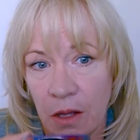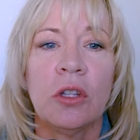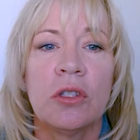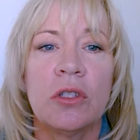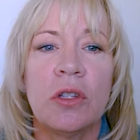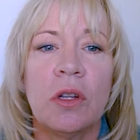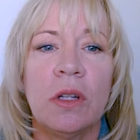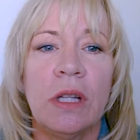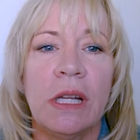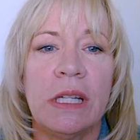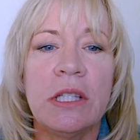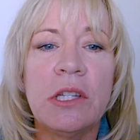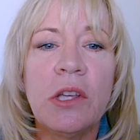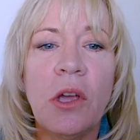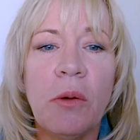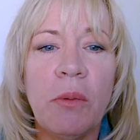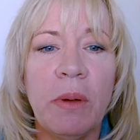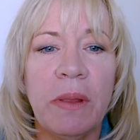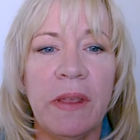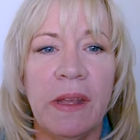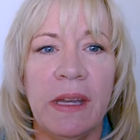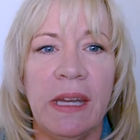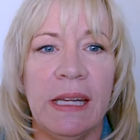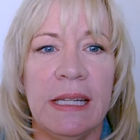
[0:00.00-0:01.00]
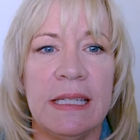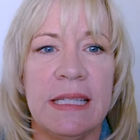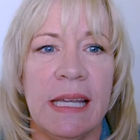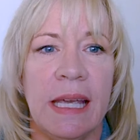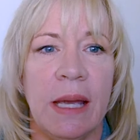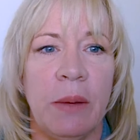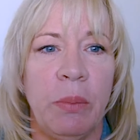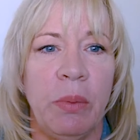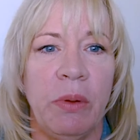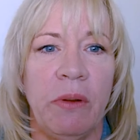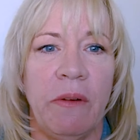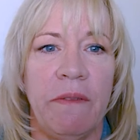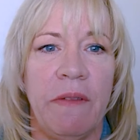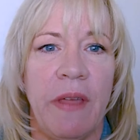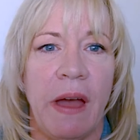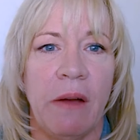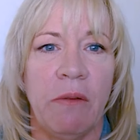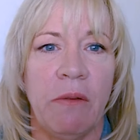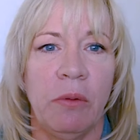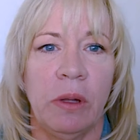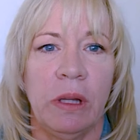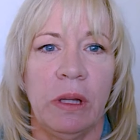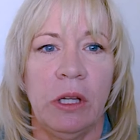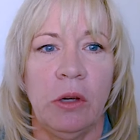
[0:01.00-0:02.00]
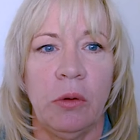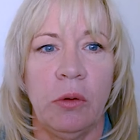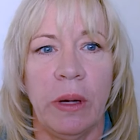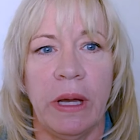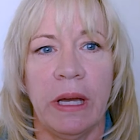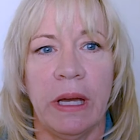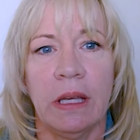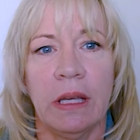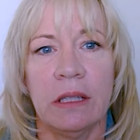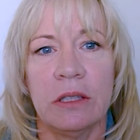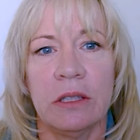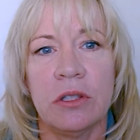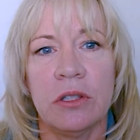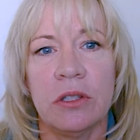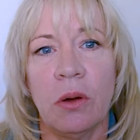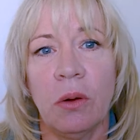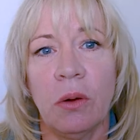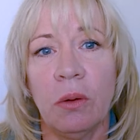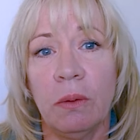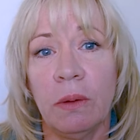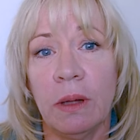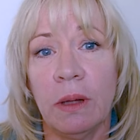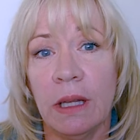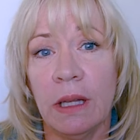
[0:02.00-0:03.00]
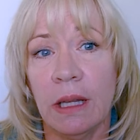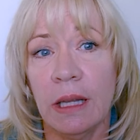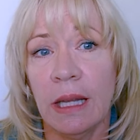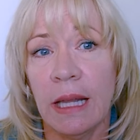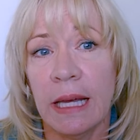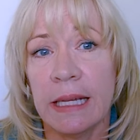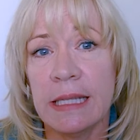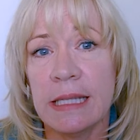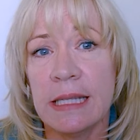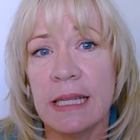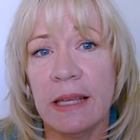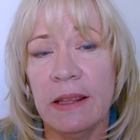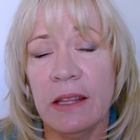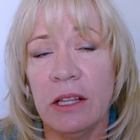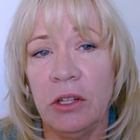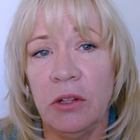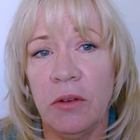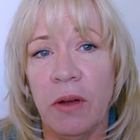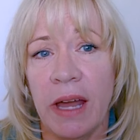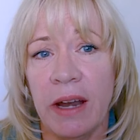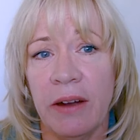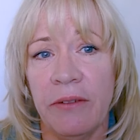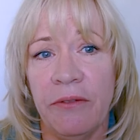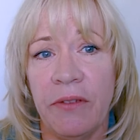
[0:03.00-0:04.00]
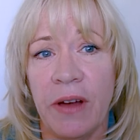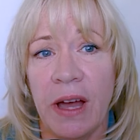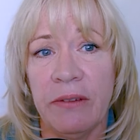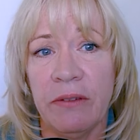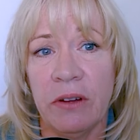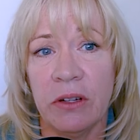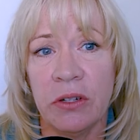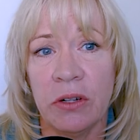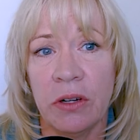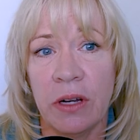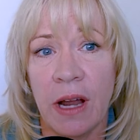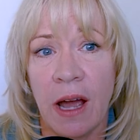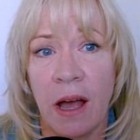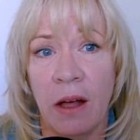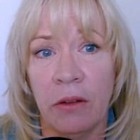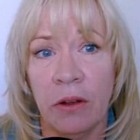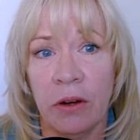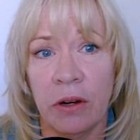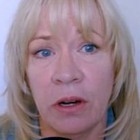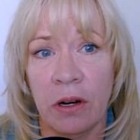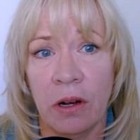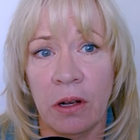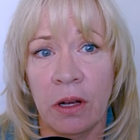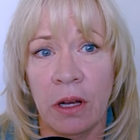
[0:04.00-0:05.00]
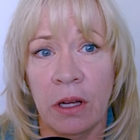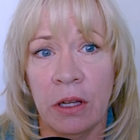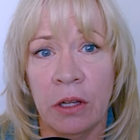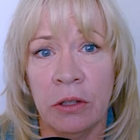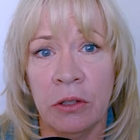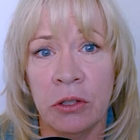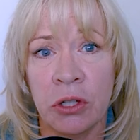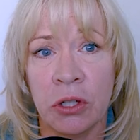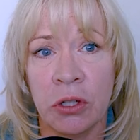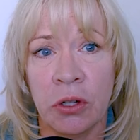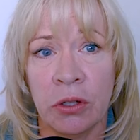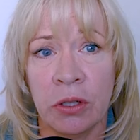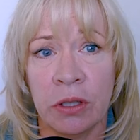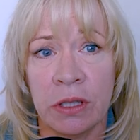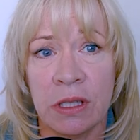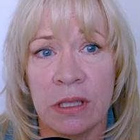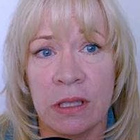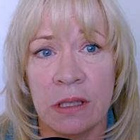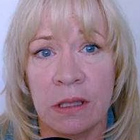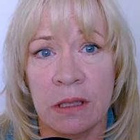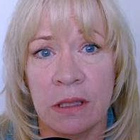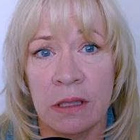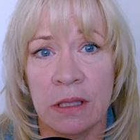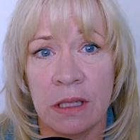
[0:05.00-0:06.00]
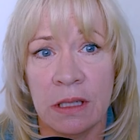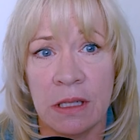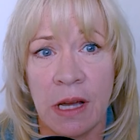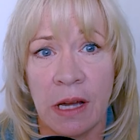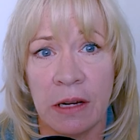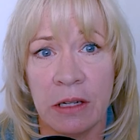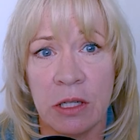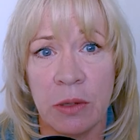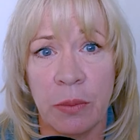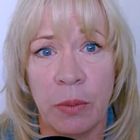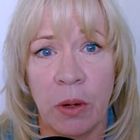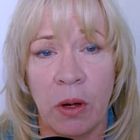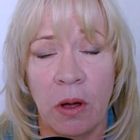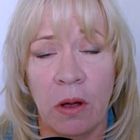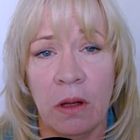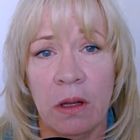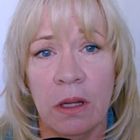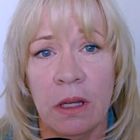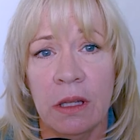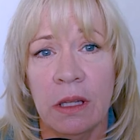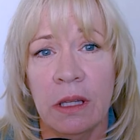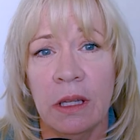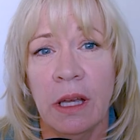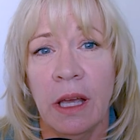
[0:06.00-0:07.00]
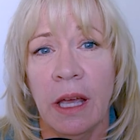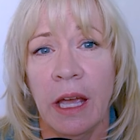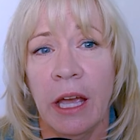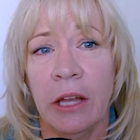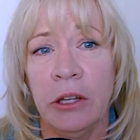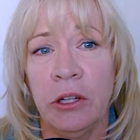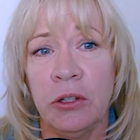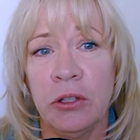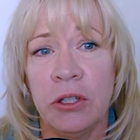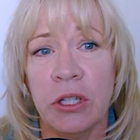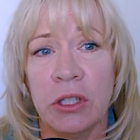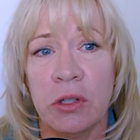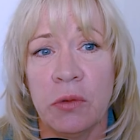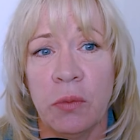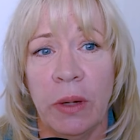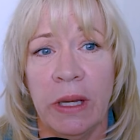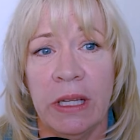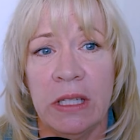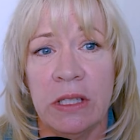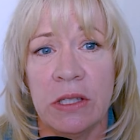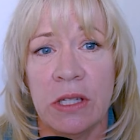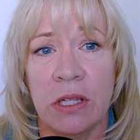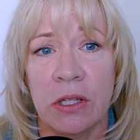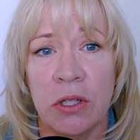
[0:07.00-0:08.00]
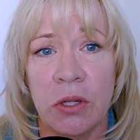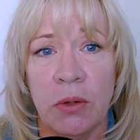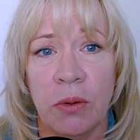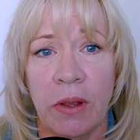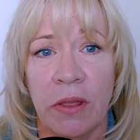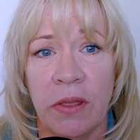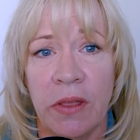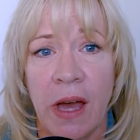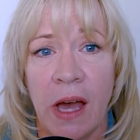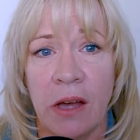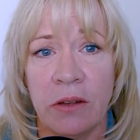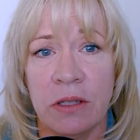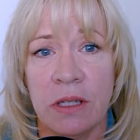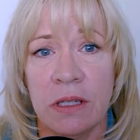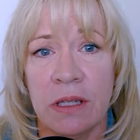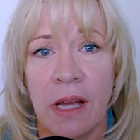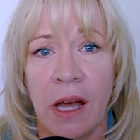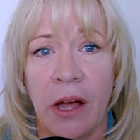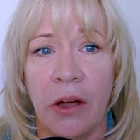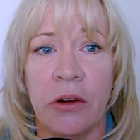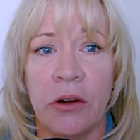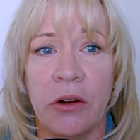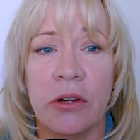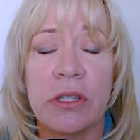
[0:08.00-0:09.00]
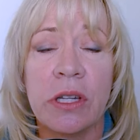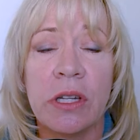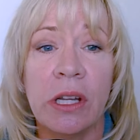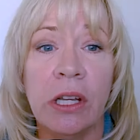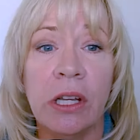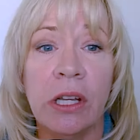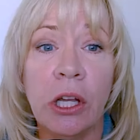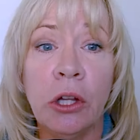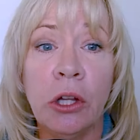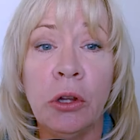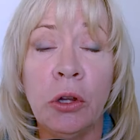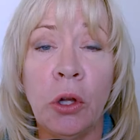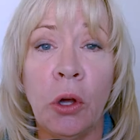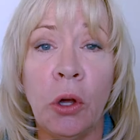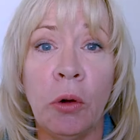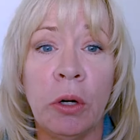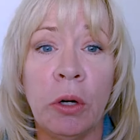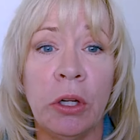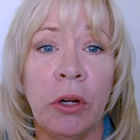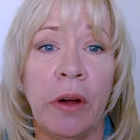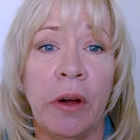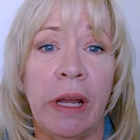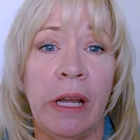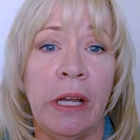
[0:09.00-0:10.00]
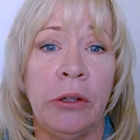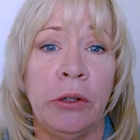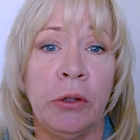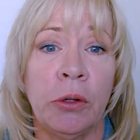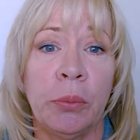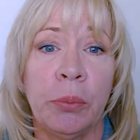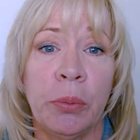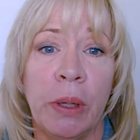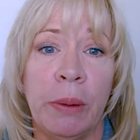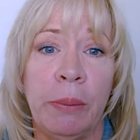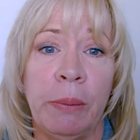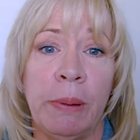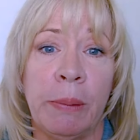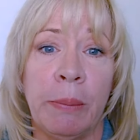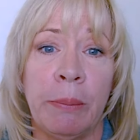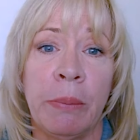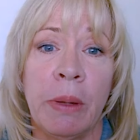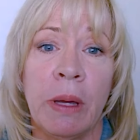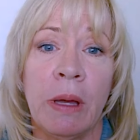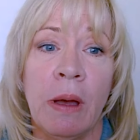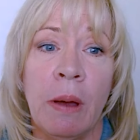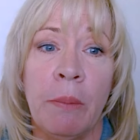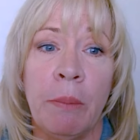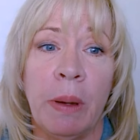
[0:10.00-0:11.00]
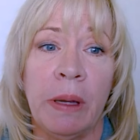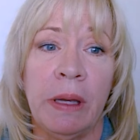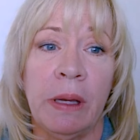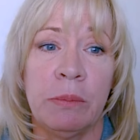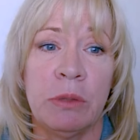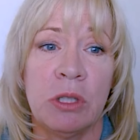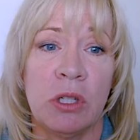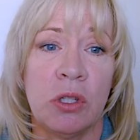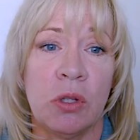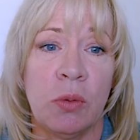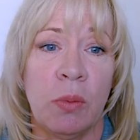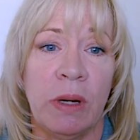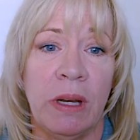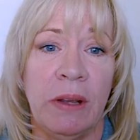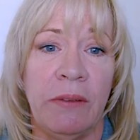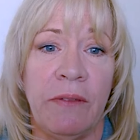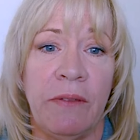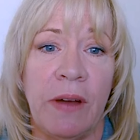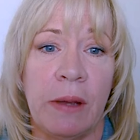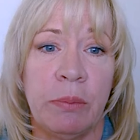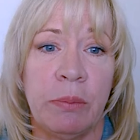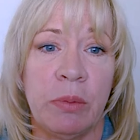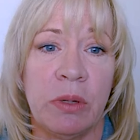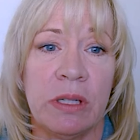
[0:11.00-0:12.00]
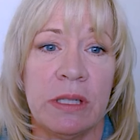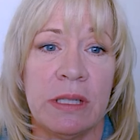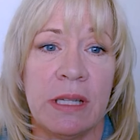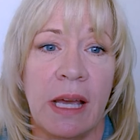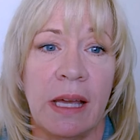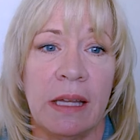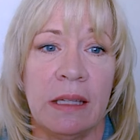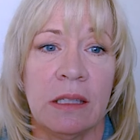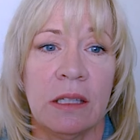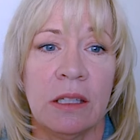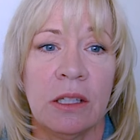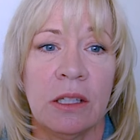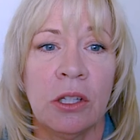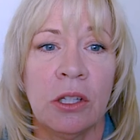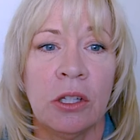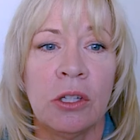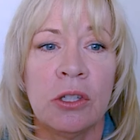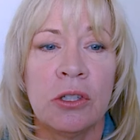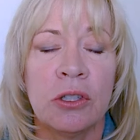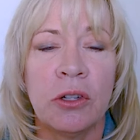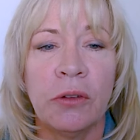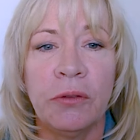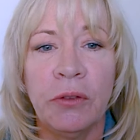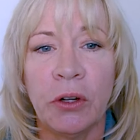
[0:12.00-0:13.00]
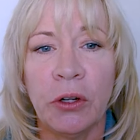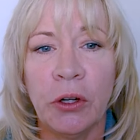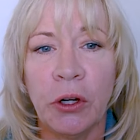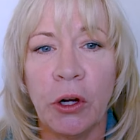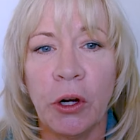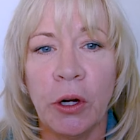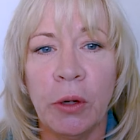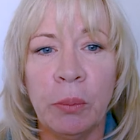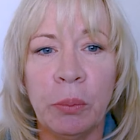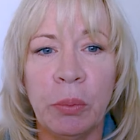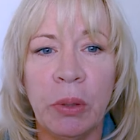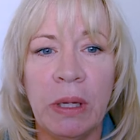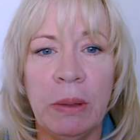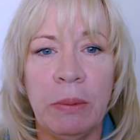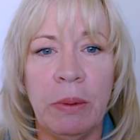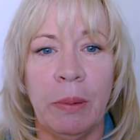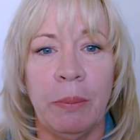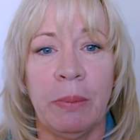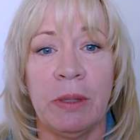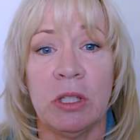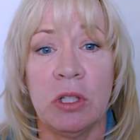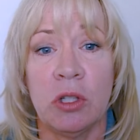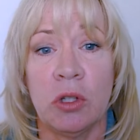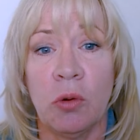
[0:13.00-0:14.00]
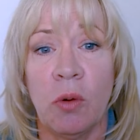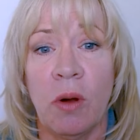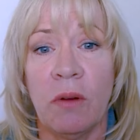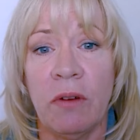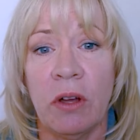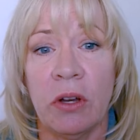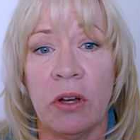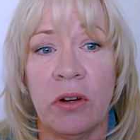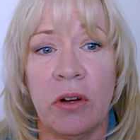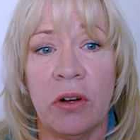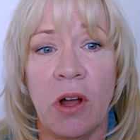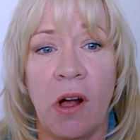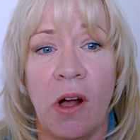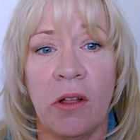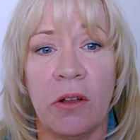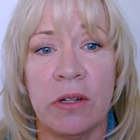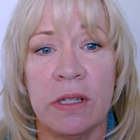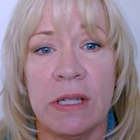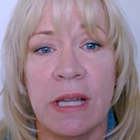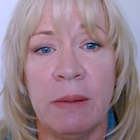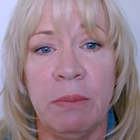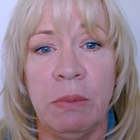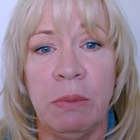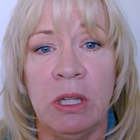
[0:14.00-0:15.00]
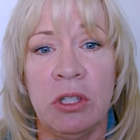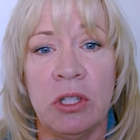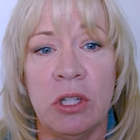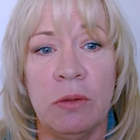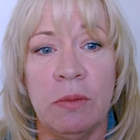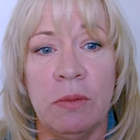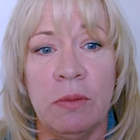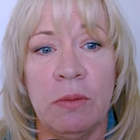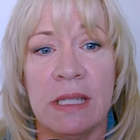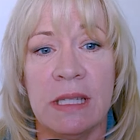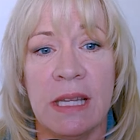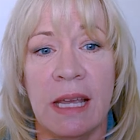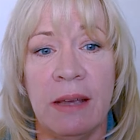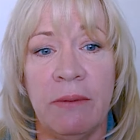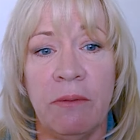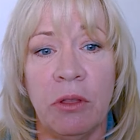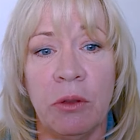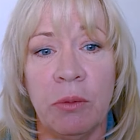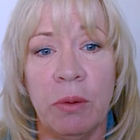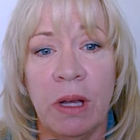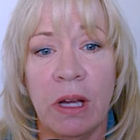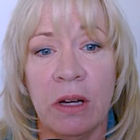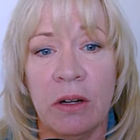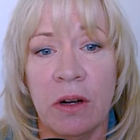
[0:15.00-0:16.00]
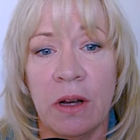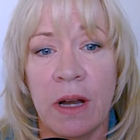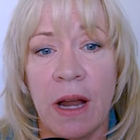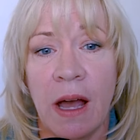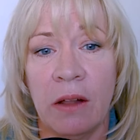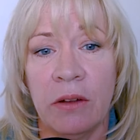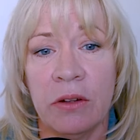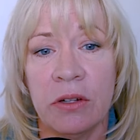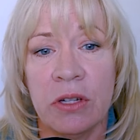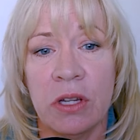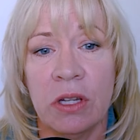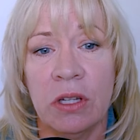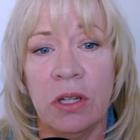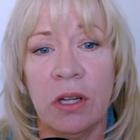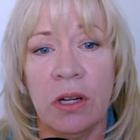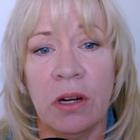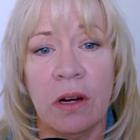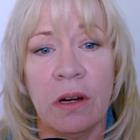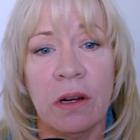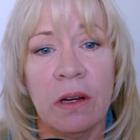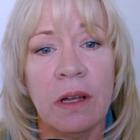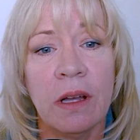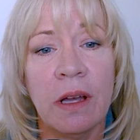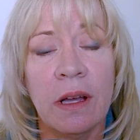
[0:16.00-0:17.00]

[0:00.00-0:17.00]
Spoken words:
So let's go with an example of that really quick. So let's say that you had a $500 insurance deductible and you just raised it to $1,000. It can lower your annual premium by up to 25%. So if your current premium is $1,200, that means you would save $300 a year.